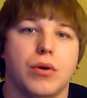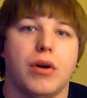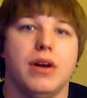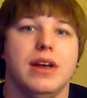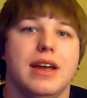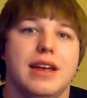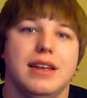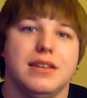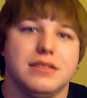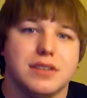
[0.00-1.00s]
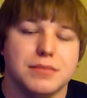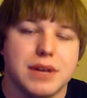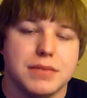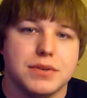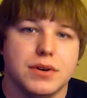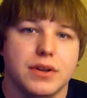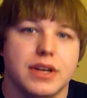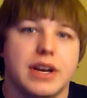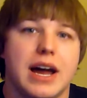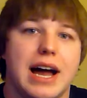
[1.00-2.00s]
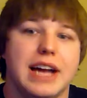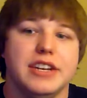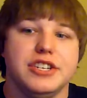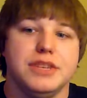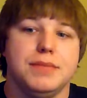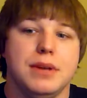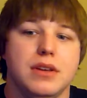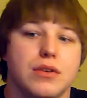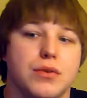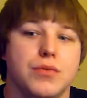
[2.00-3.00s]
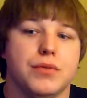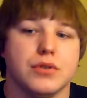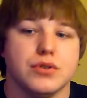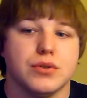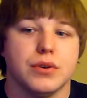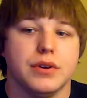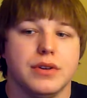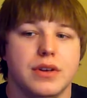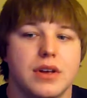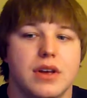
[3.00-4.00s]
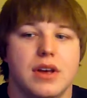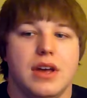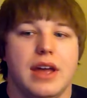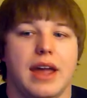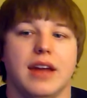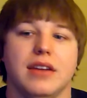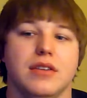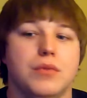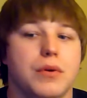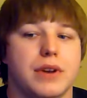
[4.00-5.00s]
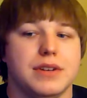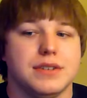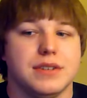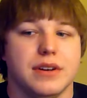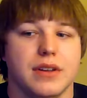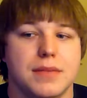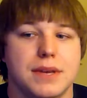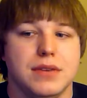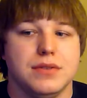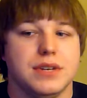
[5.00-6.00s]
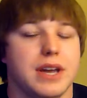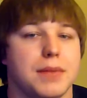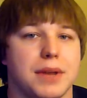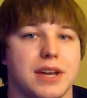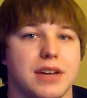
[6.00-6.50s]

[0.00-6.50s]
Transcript: or sometimes called an iGPU for short, and you won't necessarily be using